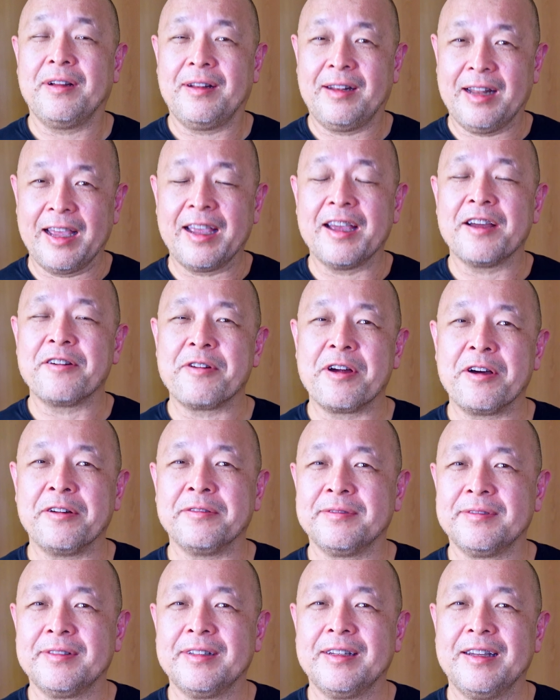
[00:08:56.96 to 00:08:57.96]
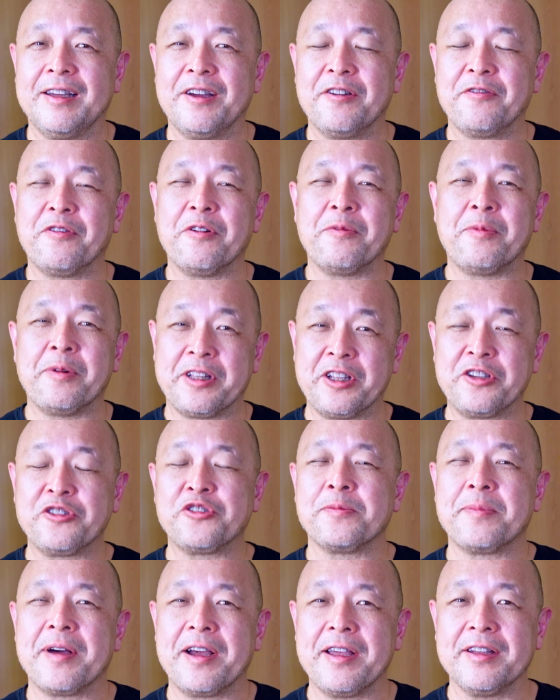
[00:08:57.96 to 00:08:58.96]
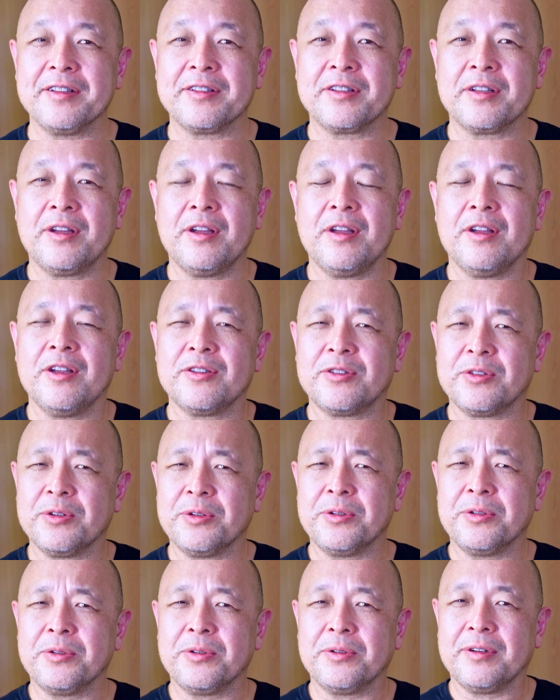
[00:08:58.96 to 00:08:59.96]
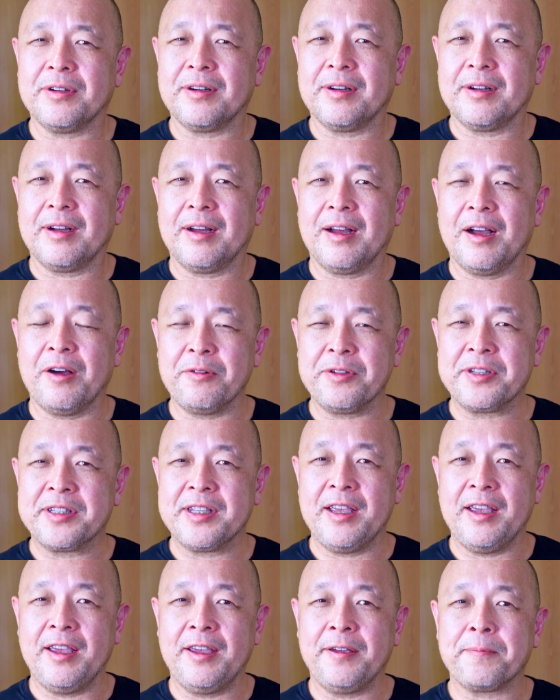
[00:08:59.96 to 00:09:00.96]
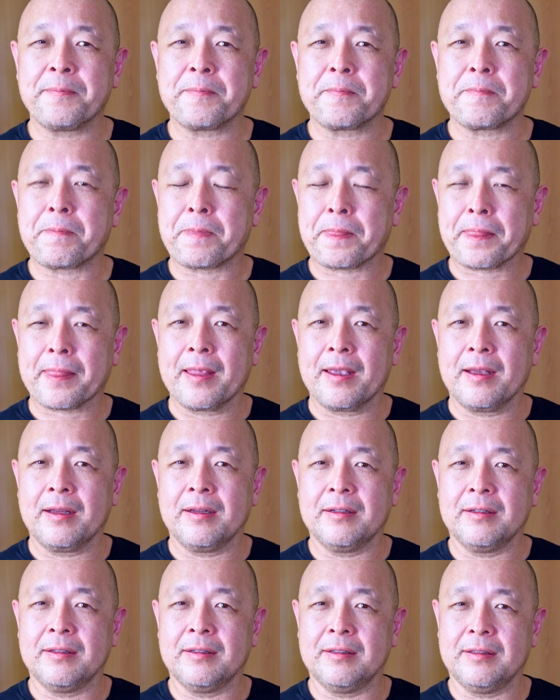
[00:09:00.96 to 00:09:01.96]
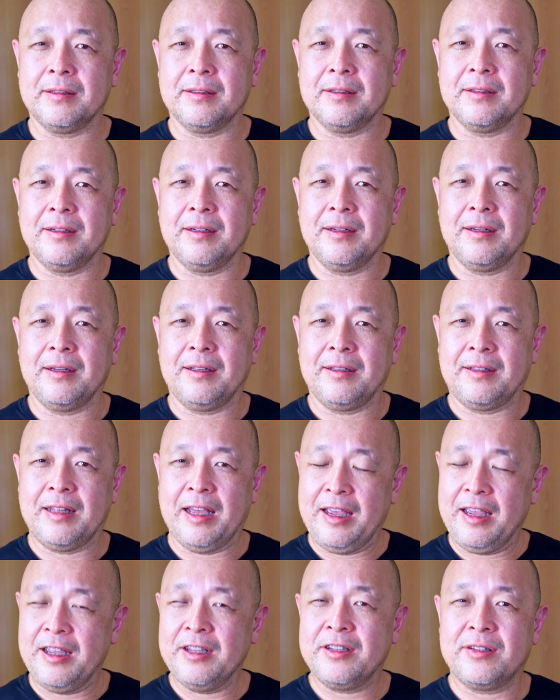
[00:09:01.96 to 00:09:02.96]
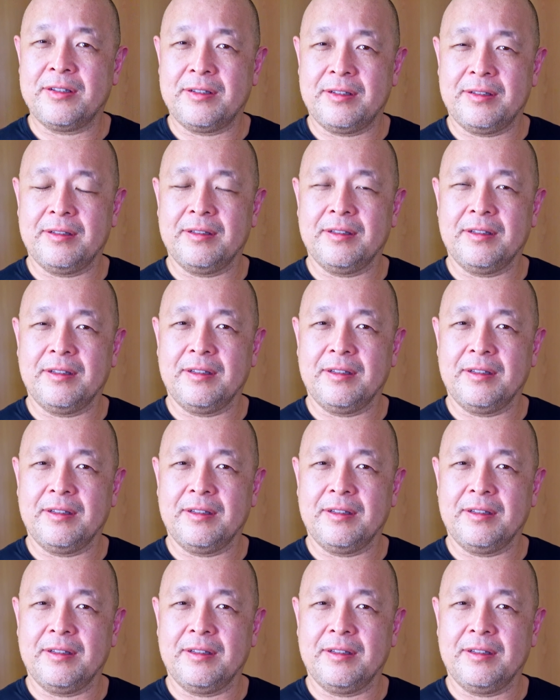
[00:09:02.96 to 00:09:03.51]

lying around for potential buyers. So I would say there is,